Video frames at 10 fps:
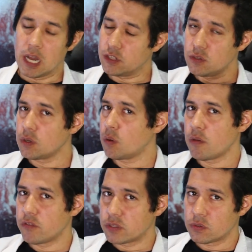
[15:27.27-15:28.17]
I do go
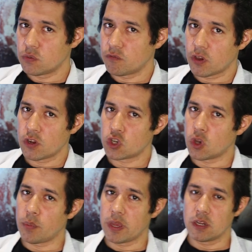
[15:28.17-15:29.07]
over to
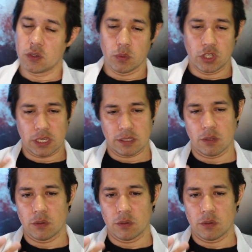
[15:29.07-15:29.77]
Photoshop and I do adjust